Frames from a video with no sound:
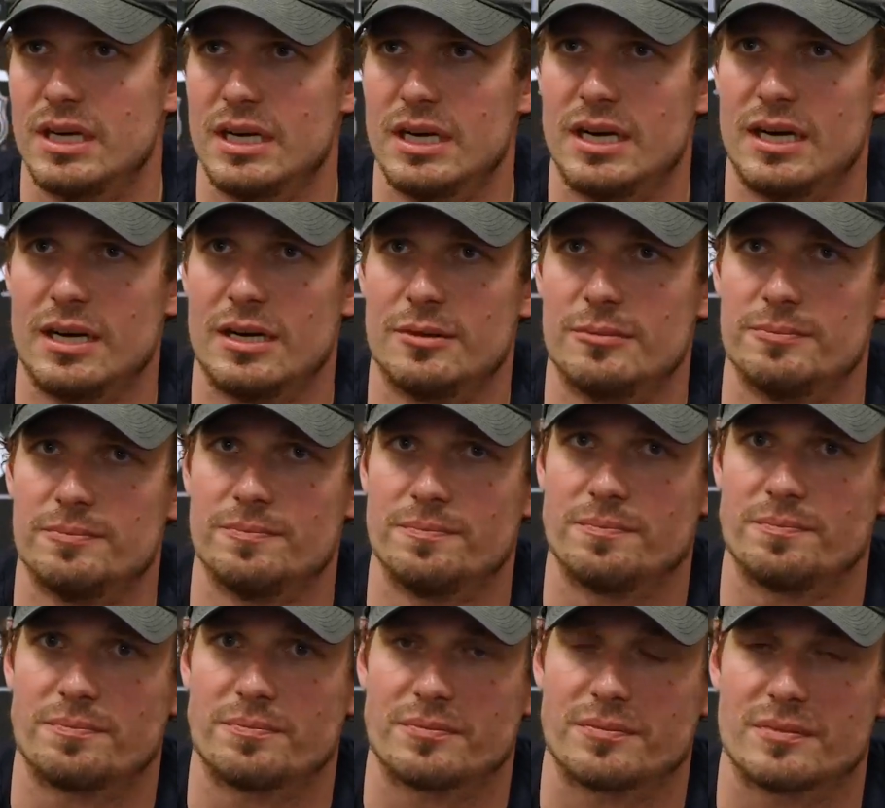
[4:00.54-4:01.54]
two? Um,
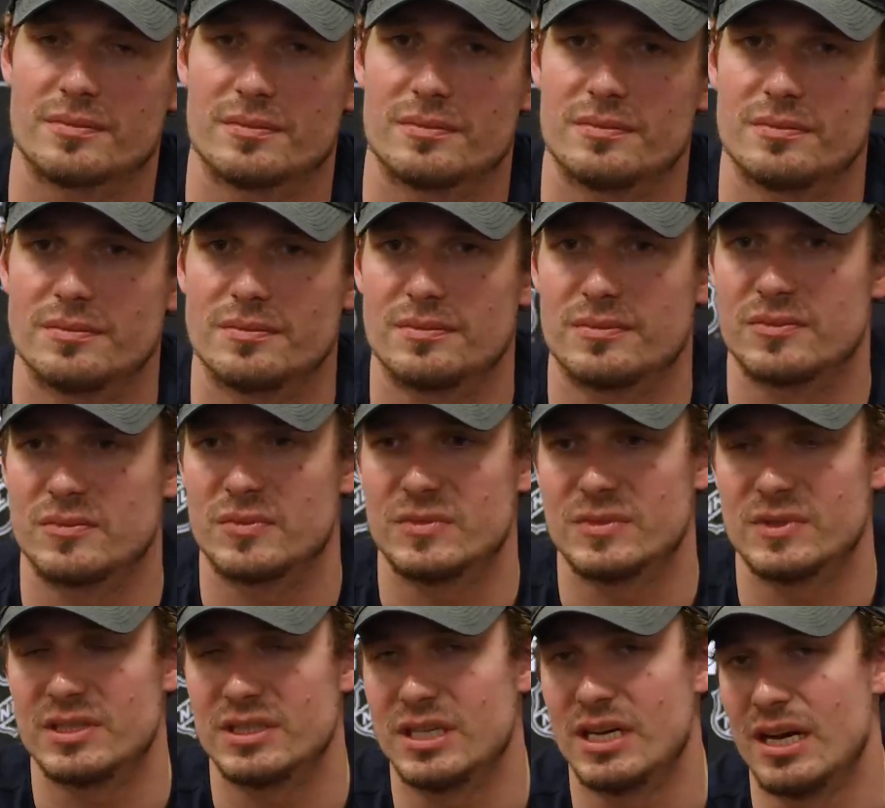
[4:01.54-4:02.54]

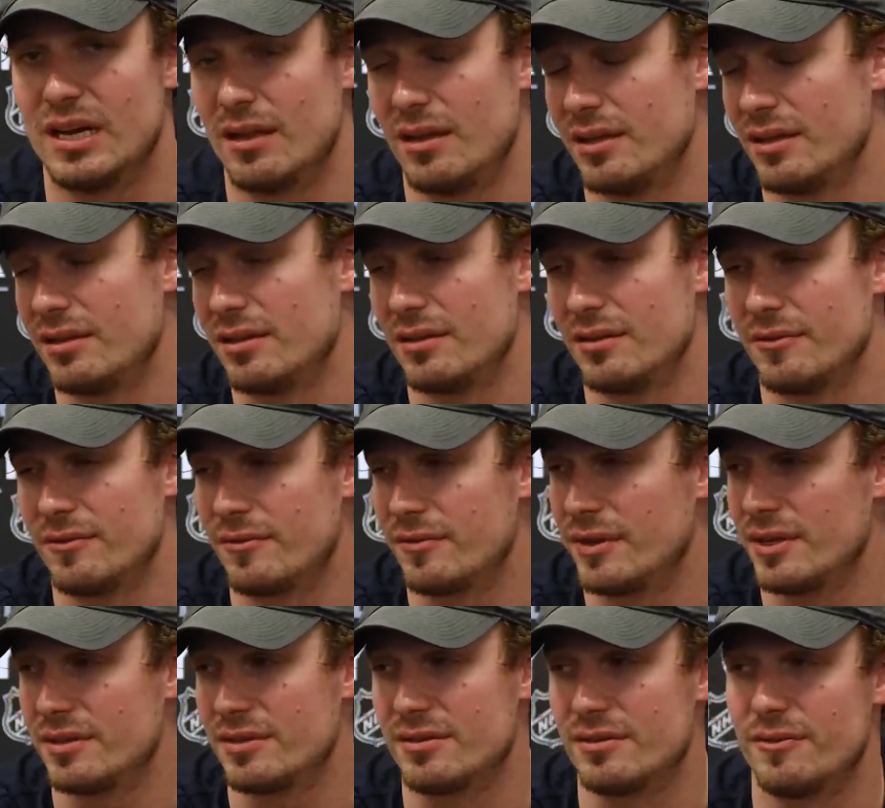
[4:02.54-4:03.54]
yeah, like uh,
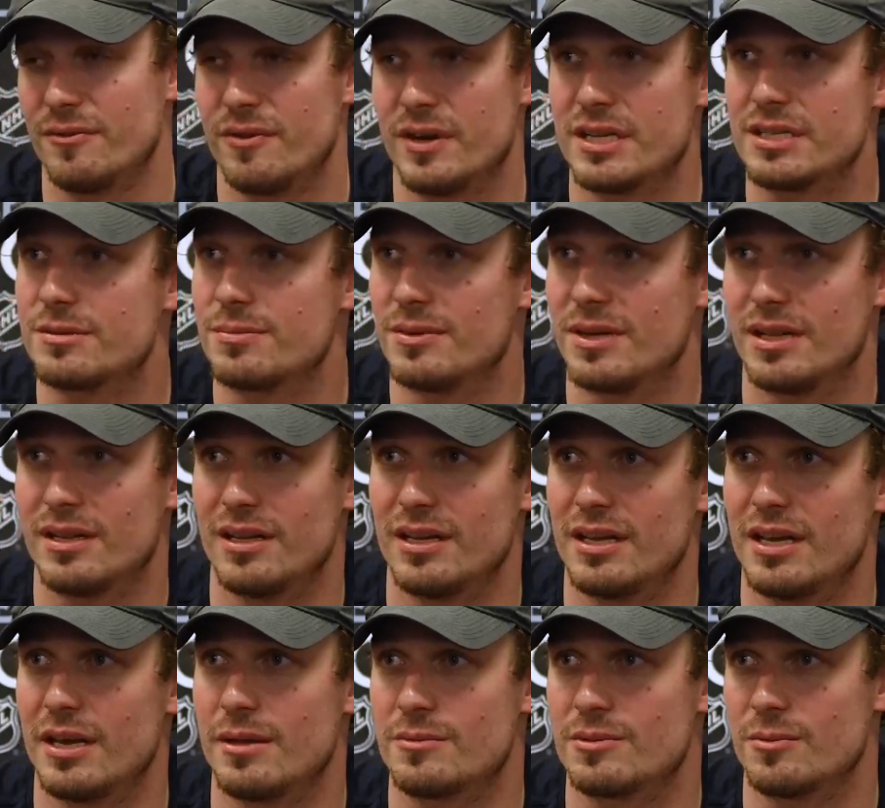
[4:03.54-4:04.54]
as a defenseman, I
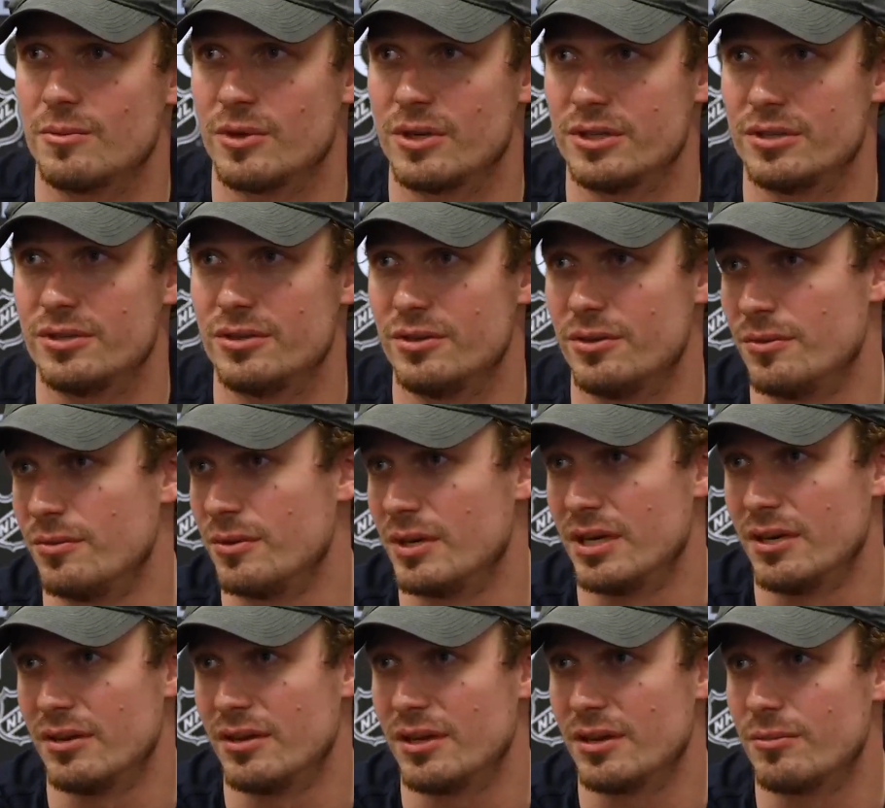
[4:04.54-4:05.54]
think games in one two.
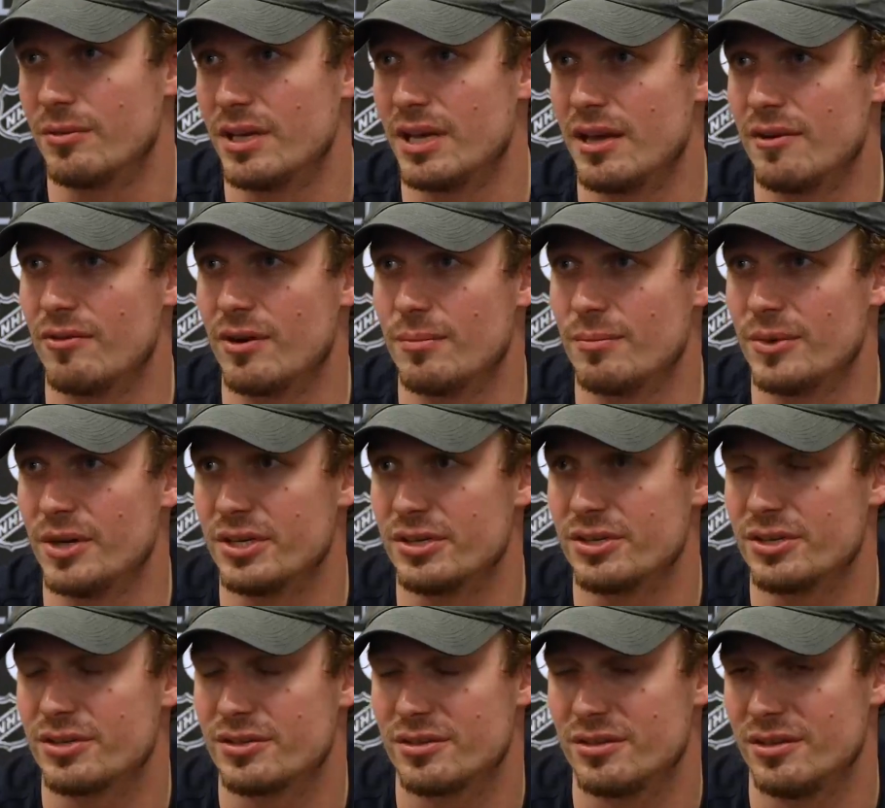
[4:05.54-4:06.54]
I didn't think we gave up
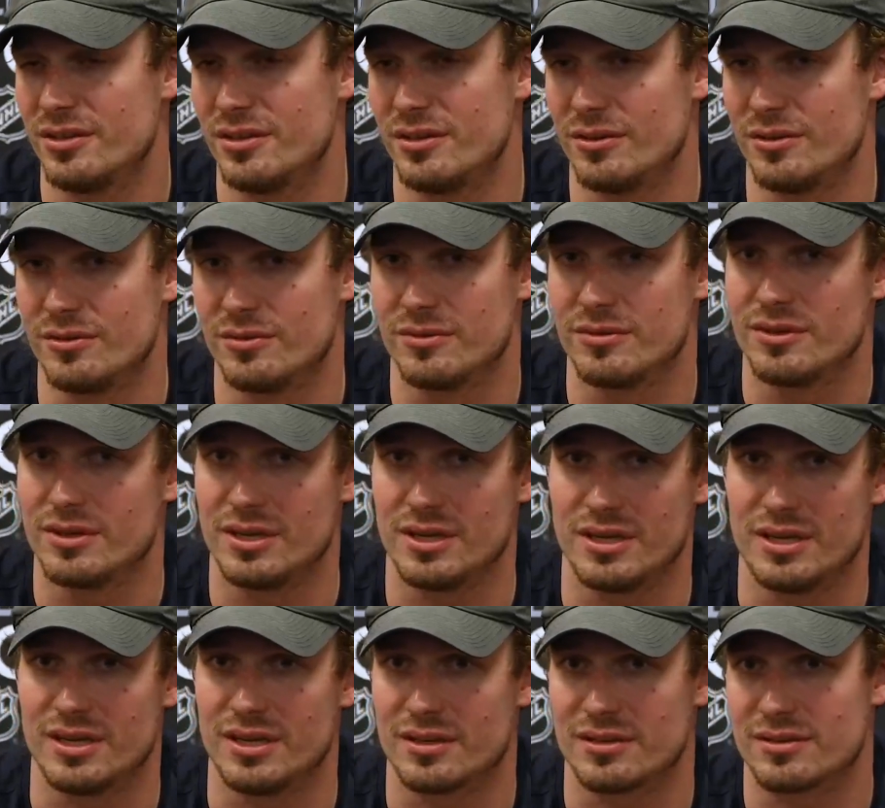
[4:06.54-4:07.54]
much. You know,
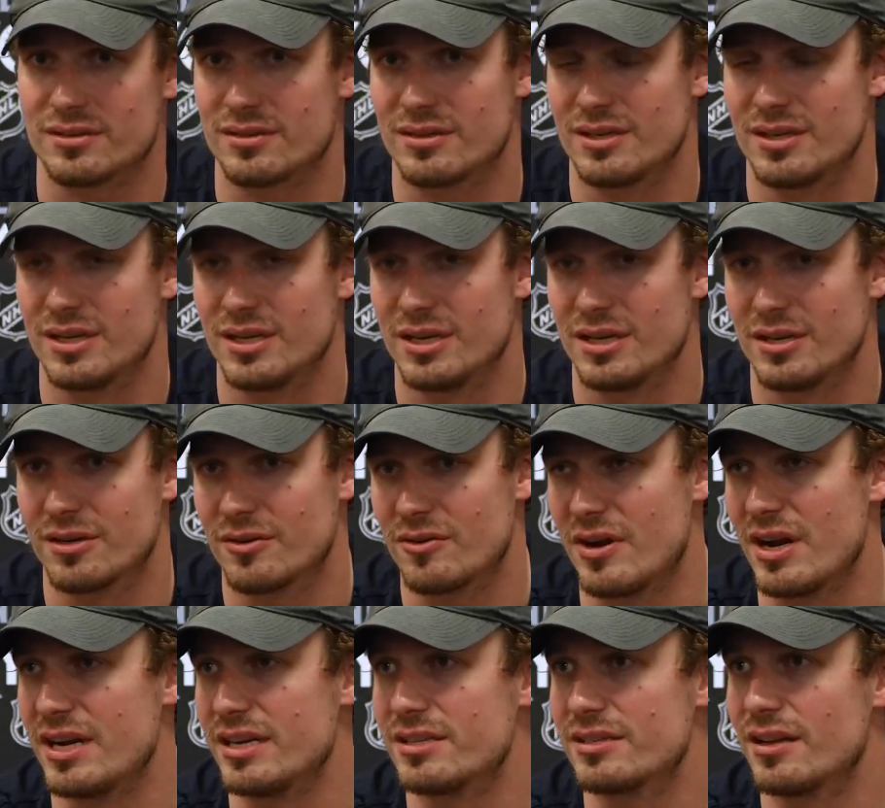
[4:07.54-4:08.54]
uh,
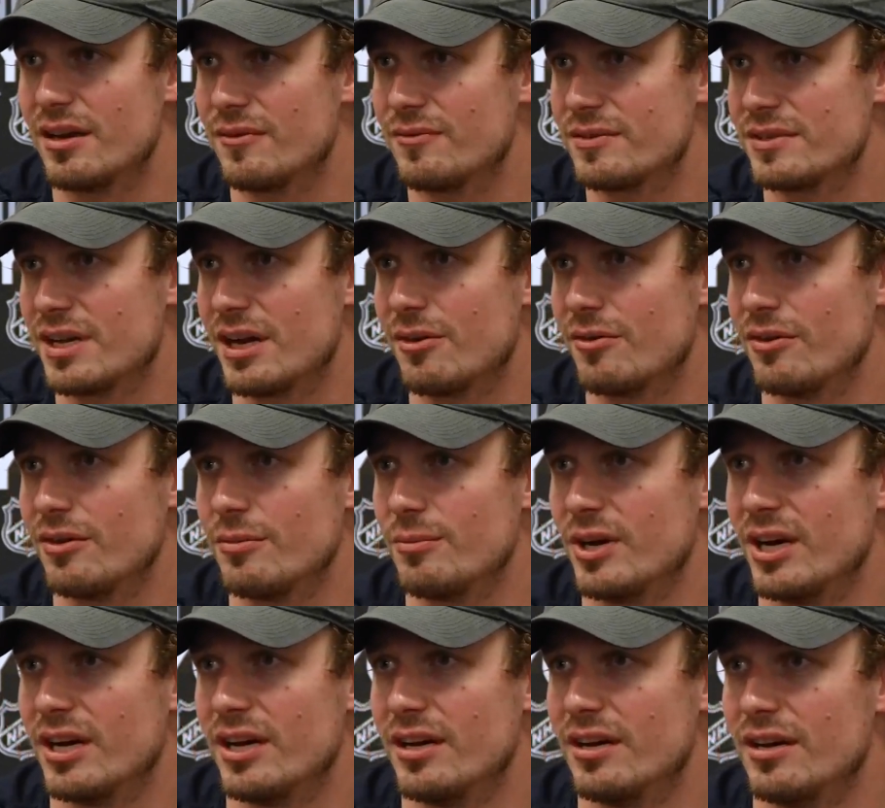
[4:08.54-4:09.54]
creating stuff is not really
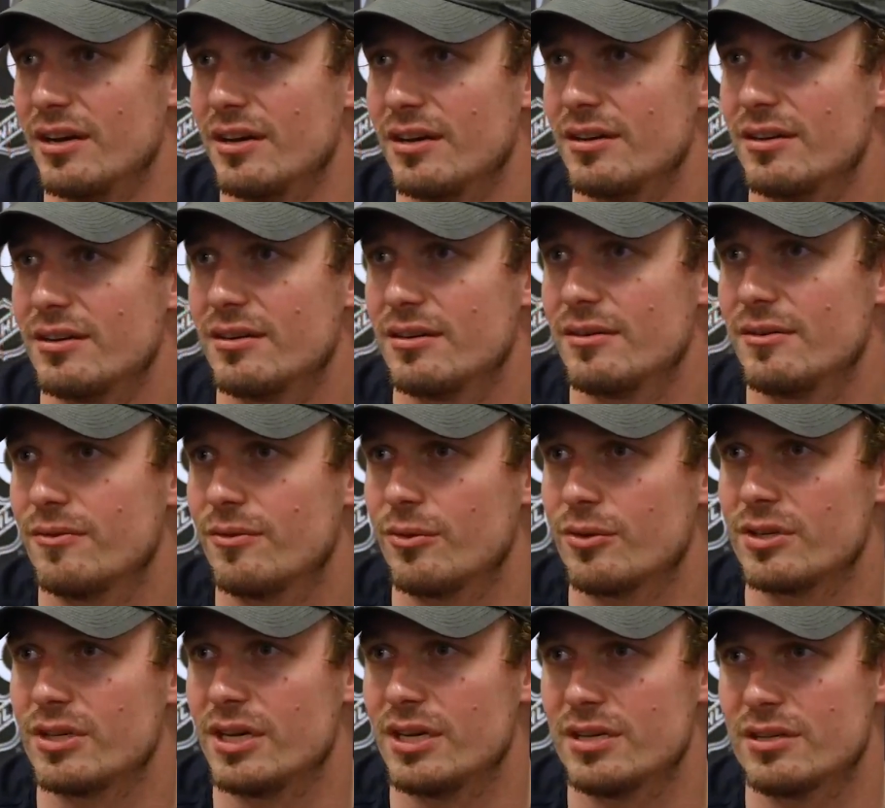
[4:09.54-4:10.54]
my uh,
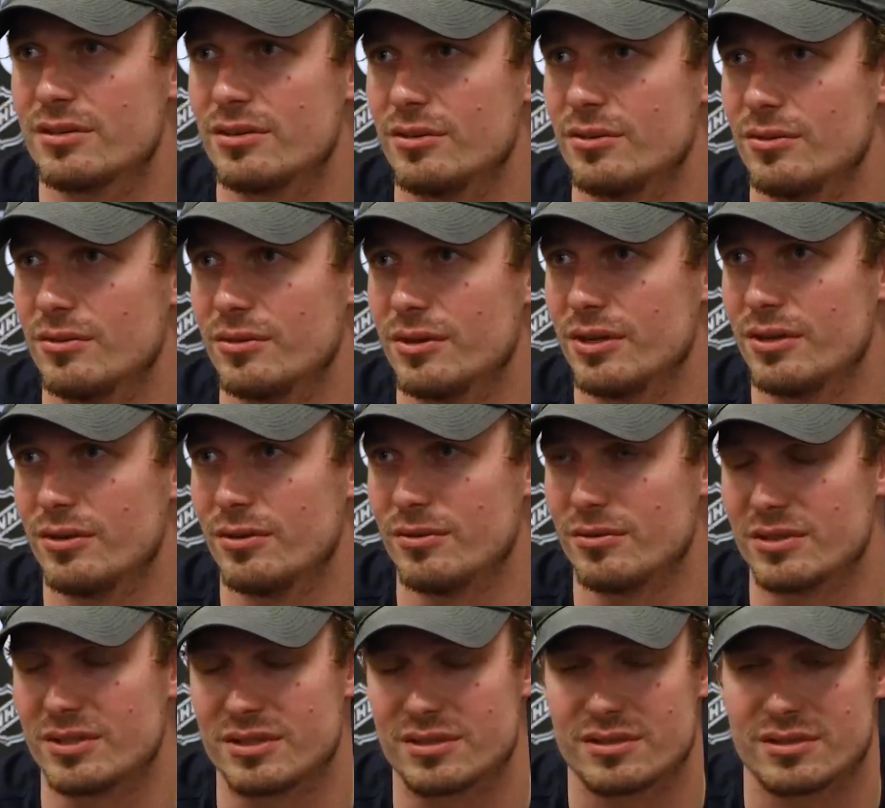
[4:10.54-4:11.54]
forte. So you
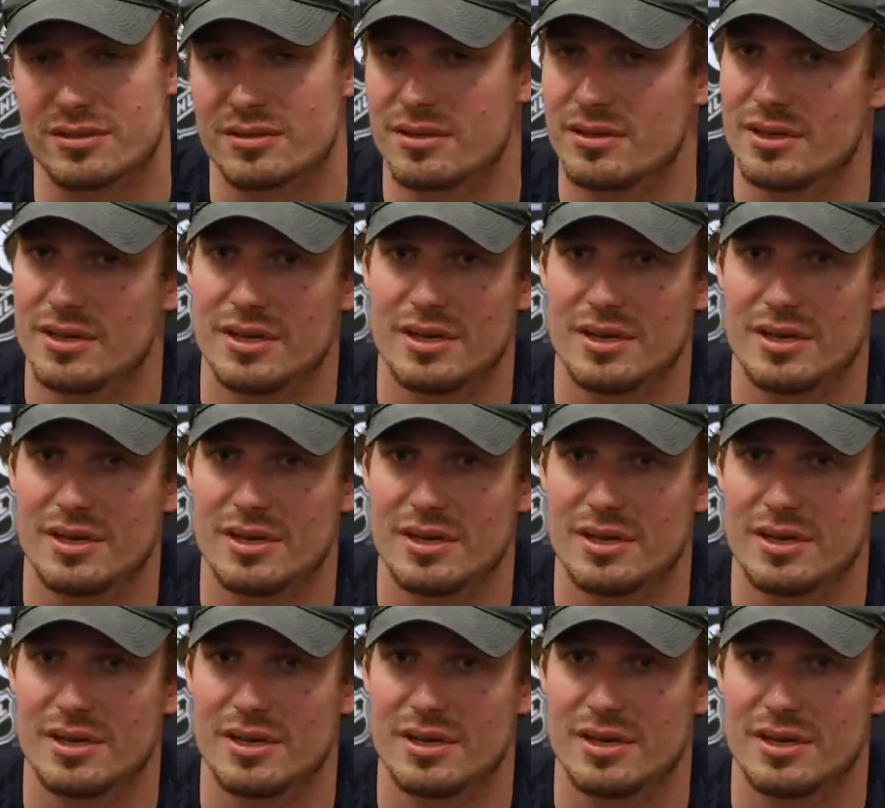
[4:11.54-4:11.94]
know, it's.